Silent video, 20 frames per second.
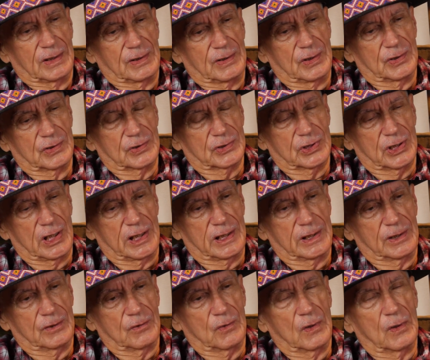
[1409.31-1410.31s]
near
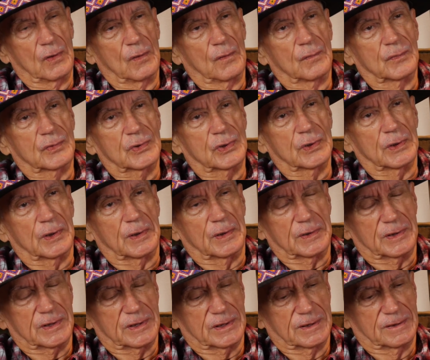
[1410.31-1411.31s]
Shady Grove
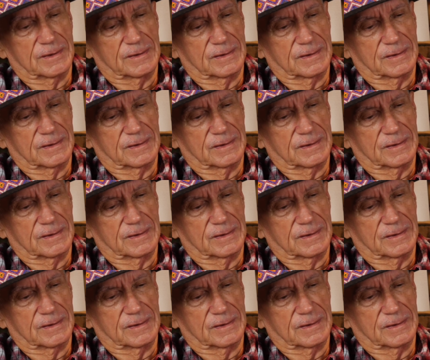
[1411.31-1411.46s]
Church.